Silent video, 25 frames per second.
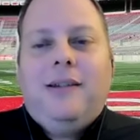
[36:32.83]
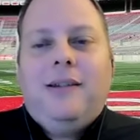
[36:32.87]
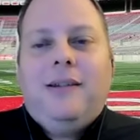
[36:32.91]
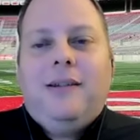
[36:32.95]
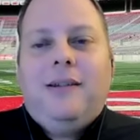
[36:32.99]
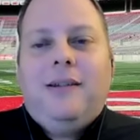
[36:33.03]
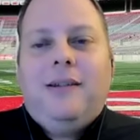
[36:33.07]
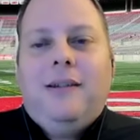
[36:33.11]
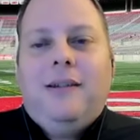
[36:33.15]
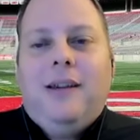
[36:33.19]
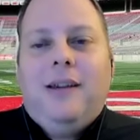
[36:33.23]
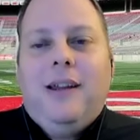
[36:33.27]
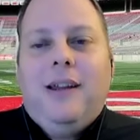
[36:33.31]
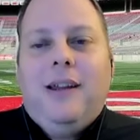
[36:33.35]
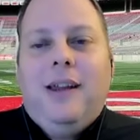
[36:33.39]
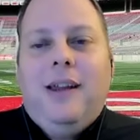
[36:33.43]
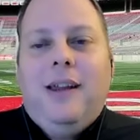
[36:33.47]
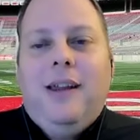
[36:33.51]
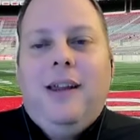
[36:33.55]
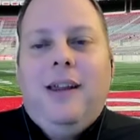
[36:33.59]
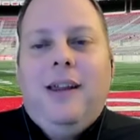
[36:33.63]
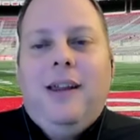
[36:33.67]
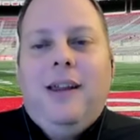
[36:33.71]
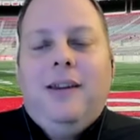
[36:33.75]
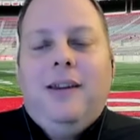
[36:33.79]
And
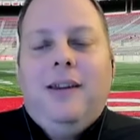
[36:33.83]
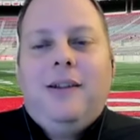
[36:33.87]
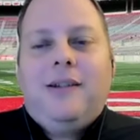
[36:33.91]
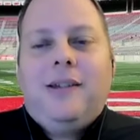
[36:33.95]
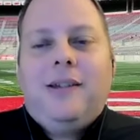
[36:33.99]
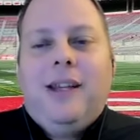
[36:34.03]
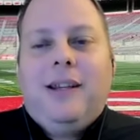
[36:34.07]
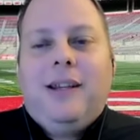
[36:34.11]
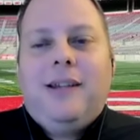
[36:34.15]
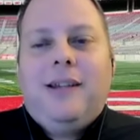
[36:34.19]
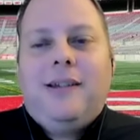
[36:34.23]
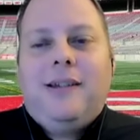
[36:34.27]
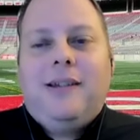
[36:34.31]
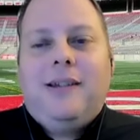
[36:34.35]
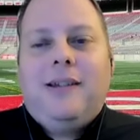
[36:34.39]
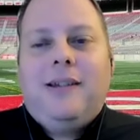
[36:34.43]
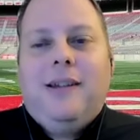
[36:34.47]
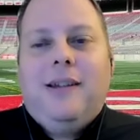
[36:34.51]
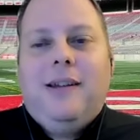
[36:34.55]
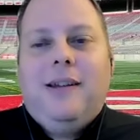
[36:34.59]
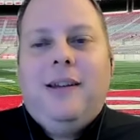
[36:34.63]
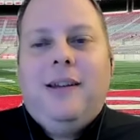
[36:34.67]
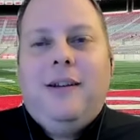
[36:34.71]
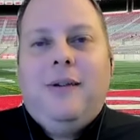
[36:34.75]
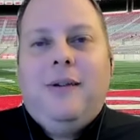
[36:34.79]
uh, it looks like this is
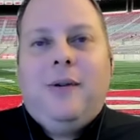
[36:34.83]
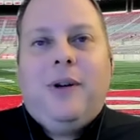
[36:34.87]
an